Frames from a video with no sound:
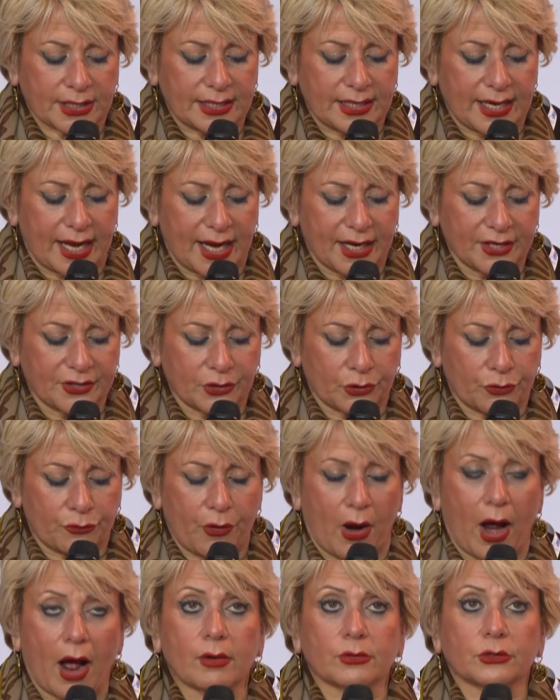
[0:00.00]
laid the
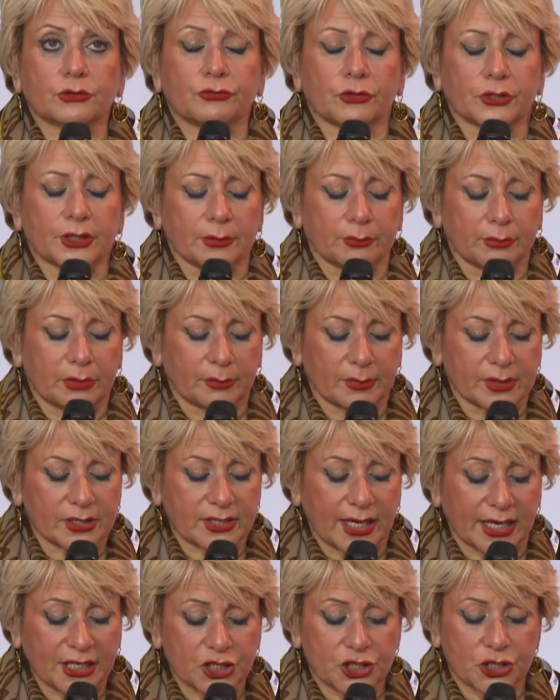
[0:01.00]
ground for the
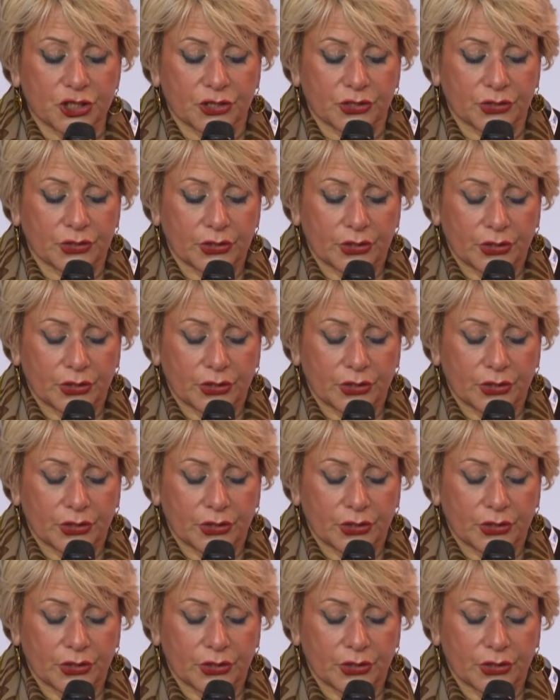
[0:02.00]
implementation